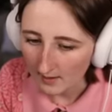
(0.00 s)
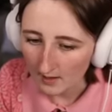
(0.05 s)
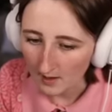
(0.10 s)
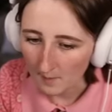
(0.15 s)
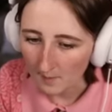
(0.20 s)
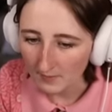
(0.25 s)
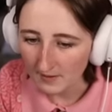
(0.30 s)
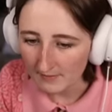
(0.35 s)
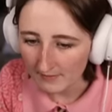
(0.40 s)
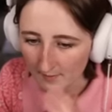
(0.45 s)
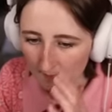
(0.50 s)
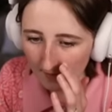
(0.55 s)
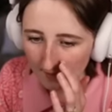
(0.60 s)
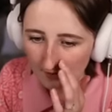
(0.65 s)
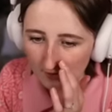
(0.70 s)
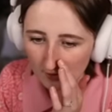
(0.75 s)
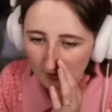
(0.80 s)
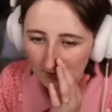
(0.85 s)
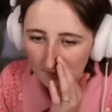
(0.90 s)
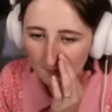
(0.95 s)
I'm leaving my
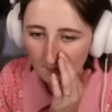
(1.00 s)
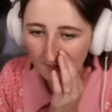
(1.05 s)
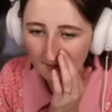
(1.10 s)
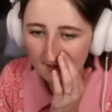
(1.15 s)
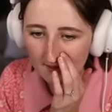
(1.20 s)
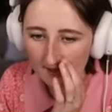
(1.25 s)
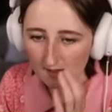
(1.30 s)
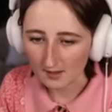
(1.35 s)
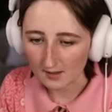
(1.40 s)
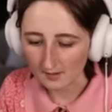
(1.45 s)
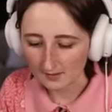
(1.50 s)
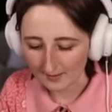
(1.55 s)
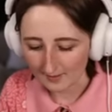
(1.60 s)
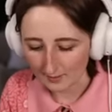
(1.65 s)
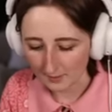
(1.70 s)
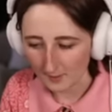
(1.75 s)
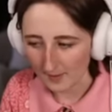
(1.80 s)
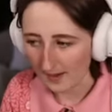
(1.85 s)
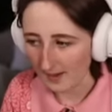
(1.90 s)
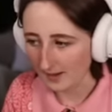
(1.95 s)
dirty plate here. That's
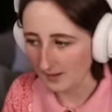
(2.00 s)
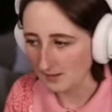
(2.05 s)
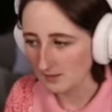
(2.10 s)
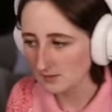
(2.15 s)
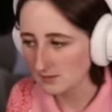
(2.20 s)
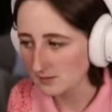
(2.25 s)
bad.